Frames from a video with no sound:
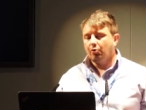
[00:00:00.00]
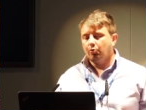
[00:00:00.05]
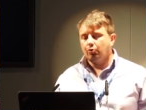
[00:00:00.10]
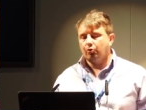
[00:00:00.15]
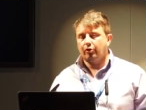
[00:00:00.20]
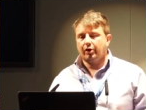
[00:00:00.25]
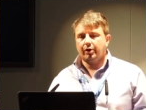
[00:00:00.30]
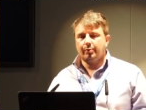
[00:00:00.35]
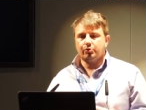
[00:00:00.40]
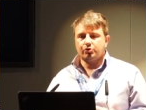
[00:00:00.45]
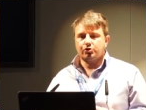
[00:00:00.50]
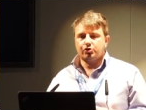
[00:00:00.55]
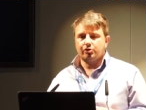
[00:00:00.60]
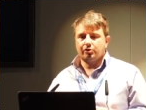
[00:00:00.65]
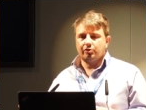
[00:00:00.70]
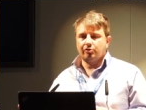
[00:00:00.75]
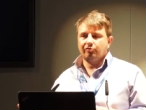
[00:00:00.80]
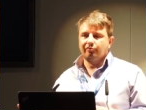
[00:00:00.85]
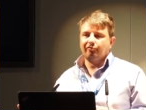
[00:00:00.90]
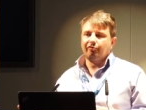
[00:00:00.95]
we're able
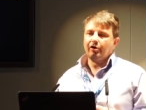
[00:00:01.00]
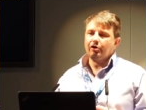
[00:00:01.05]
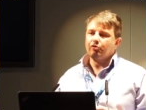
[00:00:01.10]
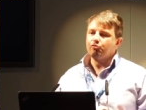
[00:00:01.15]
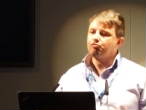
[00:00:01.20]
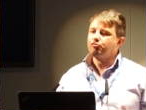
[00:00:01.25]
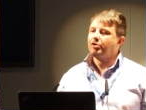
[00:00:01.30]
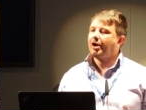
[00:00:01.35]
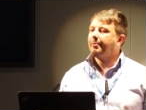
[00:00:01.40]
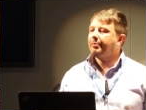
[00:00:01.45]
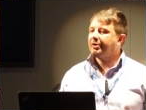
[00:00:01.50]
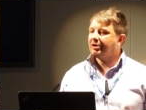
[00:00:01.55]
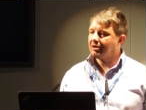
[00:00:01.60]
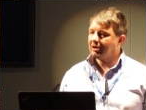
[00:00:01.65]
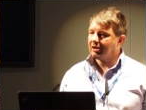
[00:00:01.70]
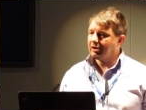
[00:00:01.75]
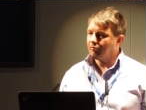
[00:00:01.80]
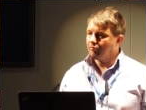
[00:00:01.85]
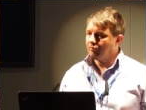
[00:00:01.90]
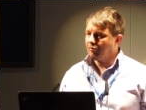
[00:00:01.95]
to very
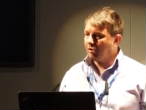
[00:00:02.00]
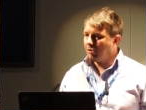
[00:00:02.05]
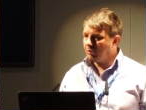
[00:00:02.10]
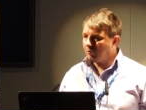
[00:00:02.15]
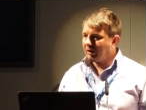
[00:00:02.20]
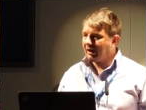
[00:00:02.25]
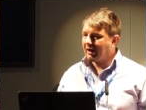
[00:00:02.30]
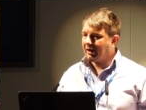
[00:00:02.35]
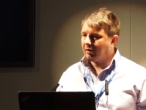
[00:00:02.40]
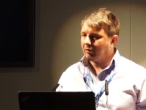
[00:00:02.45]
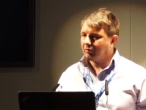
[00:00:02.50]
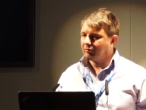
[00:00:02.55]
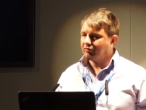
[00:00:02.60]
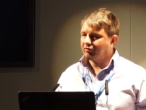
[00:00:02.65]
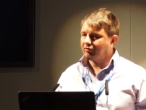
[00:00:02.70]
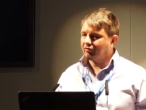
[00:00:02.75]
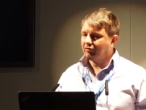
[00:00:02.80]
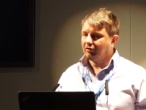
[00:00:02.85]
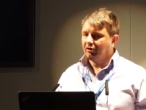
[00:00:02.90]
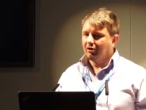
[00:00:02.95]
rapidly roll
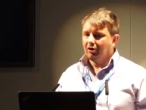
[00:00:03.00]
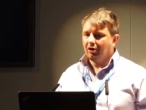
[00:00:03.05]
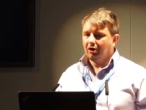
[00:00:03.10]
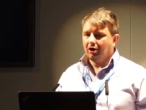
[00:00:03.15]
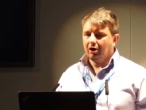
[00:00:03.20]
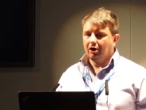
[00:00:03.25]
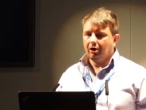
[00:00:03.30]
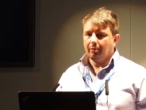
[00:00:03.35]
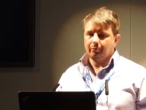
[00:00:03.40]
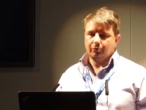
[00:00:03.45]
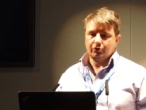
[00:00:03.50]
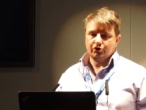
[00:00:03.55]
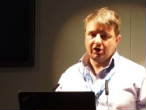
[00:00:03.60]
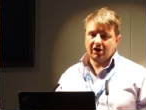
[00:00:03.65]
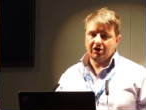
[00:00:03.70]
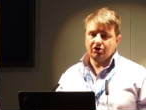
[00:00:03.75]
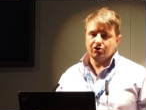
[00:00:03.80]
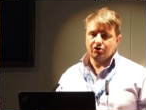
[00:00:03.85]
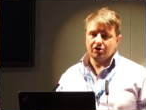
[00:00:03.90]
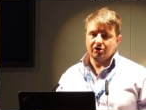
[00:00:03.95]
out um,
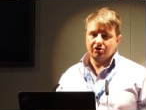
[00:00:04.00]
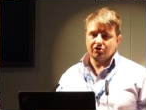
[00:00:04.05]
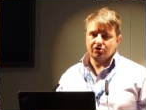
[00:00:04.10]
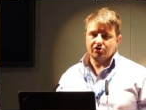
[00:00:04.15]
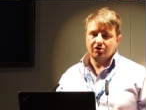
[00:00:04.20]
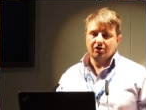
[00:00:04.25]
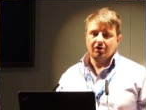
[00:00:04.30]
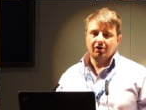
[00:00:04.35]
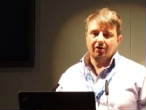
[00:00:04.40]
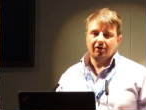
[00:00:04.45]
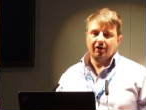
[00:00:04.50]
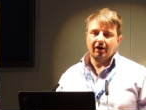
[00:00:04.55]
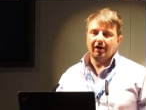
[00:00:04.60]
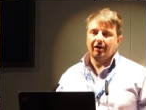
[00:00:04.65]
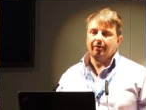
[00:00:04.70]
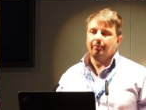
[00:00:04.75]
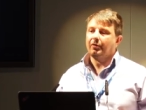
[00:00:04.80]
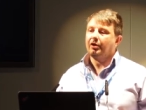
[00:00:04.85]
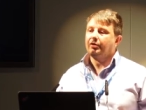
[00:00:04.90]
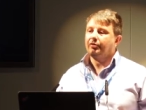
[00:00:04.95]
changes
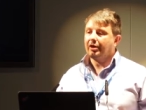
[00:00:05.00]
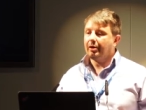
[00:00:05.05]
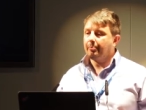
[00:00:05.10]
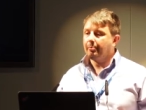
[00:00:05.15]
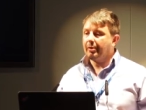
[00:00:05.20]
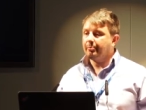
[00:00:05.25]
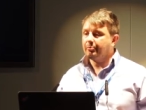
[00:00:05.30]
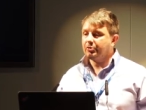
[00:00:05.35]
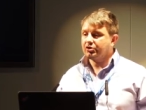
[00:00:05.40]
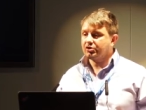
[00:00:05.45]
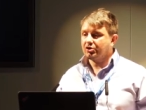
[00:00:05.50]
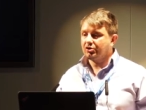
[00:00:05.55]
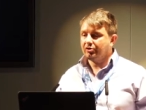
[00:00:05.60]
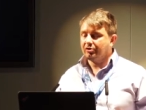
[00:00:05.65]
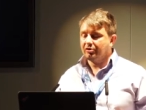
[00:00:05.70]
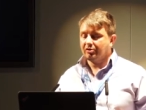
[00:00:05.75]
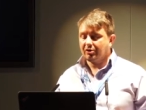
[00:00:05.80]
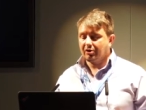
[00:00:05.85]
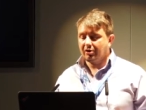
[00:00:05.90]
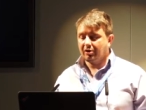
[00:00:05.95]
that their members
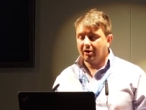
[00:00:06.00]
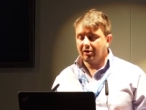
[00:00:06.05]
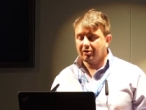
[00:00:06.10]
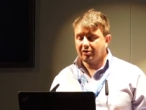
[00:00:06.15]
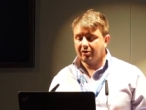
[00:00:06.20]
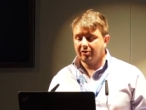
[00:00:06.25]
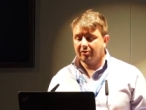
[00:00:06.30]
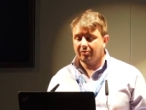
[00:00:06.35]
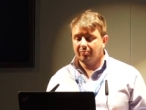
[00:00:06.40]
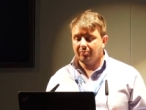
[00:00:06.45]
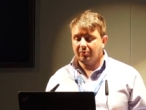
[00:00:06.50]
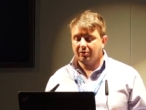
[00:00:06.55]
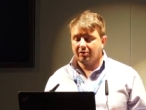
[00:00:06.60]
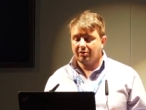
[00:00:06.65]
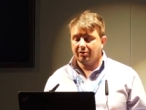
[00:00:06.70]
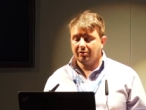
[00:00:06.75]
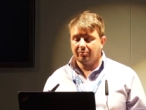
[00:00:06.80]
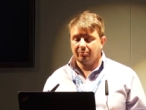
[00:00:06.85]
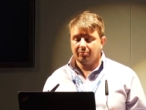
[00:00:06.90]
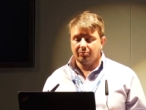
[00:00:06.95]
can can can
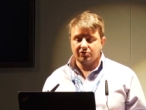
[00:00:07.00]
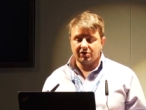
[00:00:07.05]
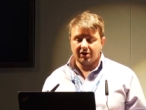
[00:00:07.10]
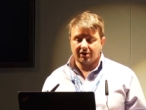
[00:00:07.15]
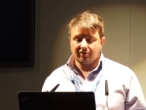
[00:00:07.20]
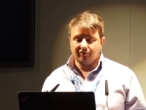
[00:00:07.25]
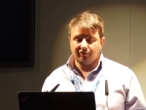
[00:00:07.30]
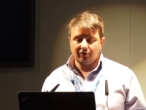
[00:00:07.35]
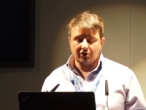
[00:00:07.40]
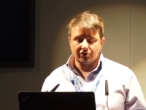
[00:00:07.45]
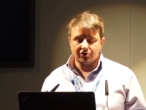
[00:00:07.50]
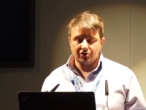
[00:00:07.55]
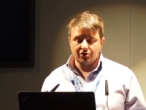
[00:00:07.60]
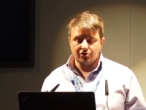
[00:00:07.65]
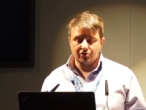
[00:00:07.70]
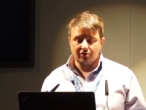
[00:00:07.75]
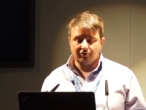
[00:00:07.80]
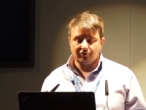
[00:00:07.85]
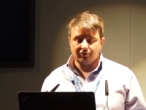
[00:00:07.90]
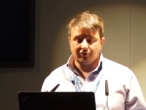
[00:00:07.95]
can take
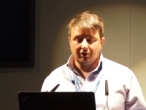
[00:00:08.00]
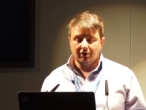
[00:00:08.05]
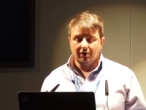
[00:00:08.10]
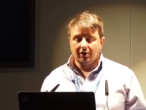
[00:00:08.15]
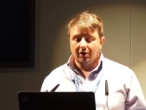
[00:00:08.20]
advantage of.